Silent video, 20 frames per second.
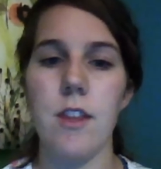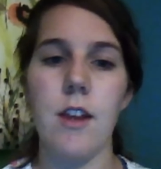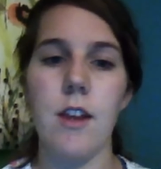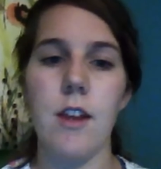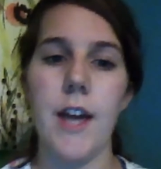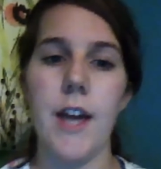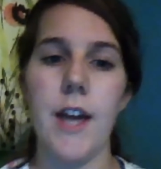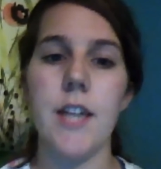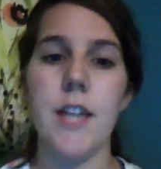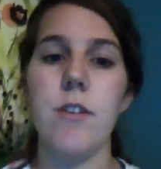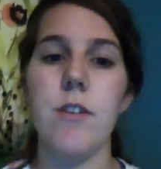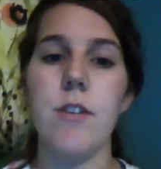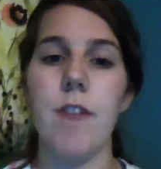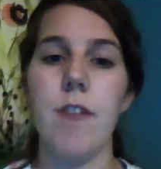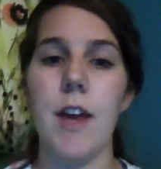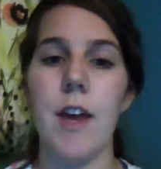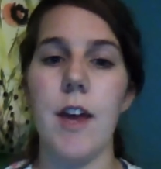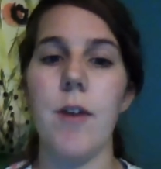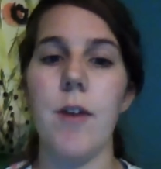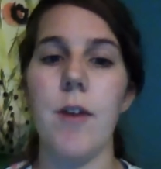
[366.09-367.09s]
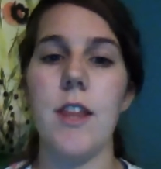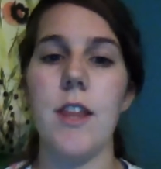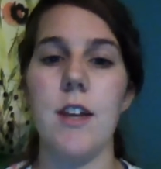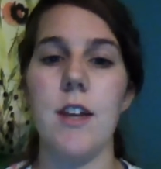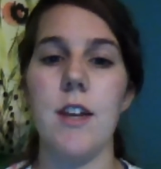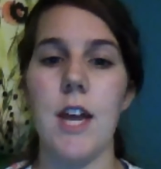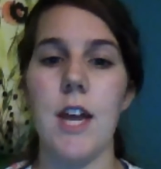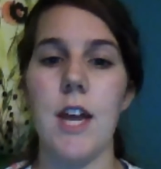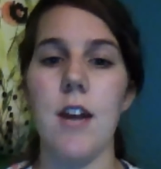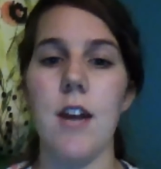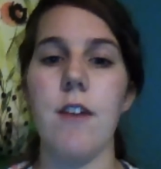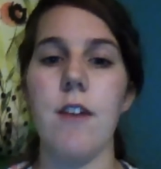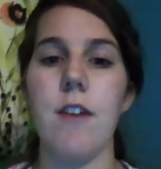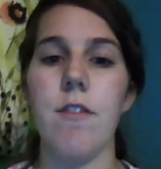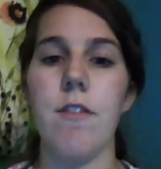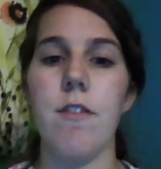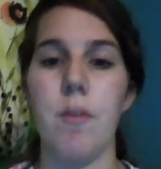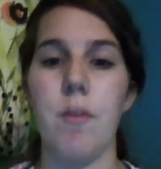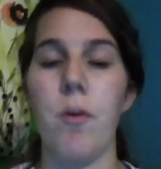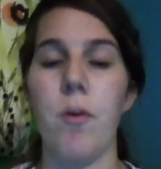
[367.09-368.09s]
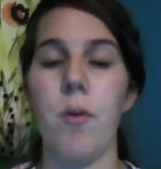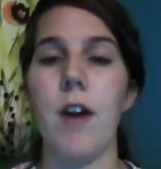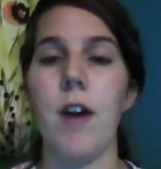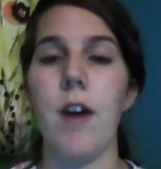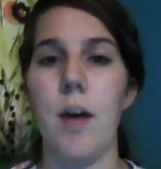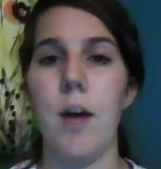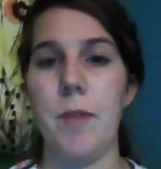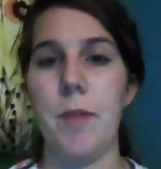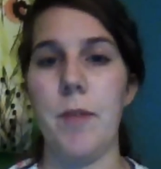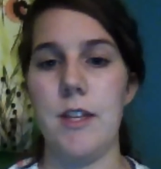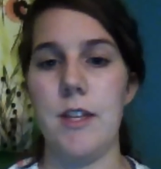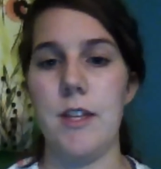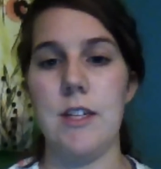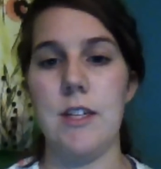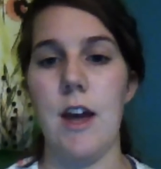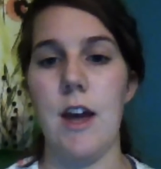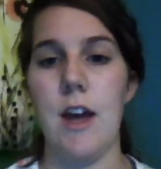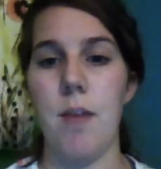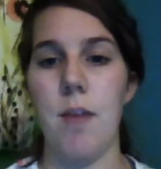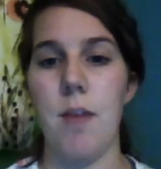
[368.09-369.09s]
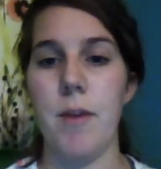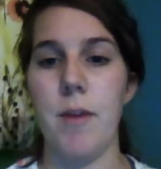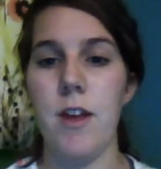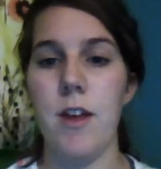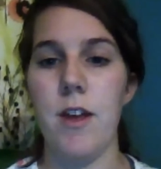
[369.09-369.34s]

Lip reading: I need to evaluate the need for more help at this time.